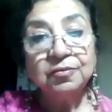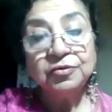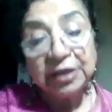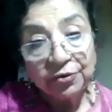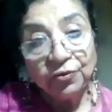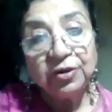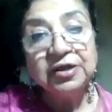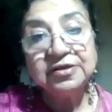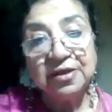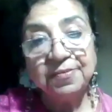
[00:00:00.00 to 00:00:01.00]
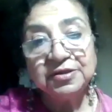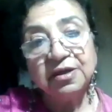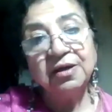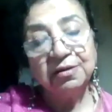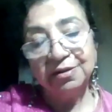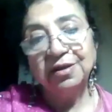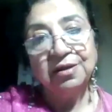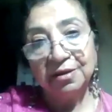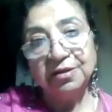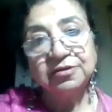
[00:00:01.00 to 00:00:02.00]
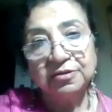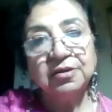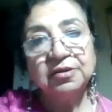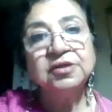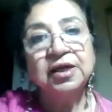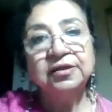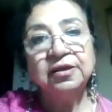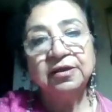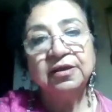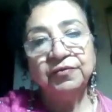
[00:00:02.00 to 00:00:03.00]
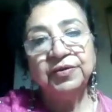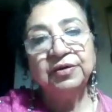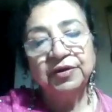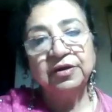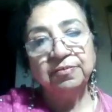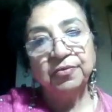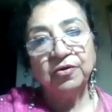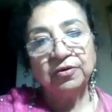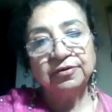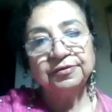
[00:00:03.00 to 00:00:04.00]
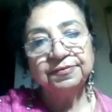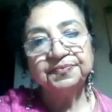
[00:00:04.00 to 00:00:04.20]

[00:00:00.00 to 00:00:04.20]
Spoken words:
genuinely samajhna, it's I think very, very important.